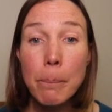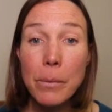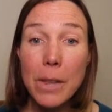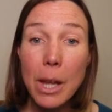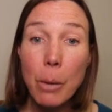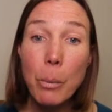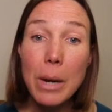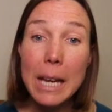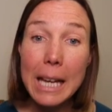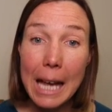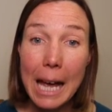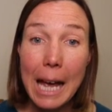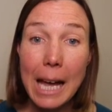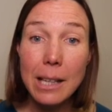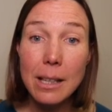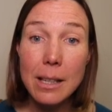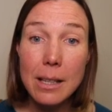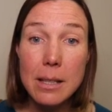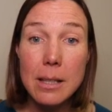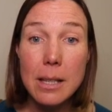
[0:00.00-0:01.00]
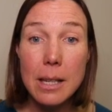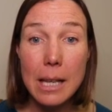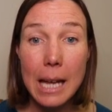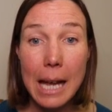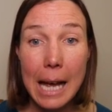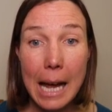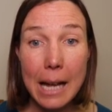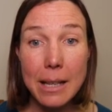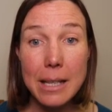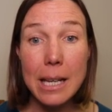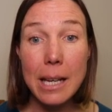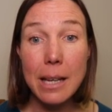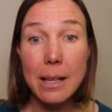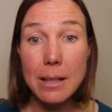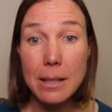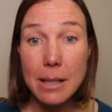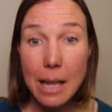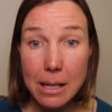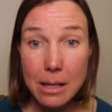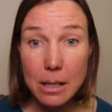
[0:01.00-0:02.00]
then we can consider adding
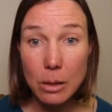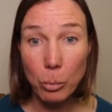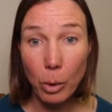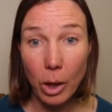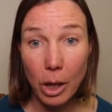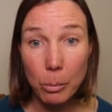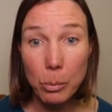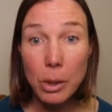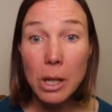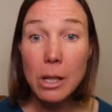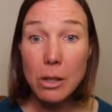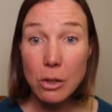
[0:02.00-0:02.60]
ezetimibe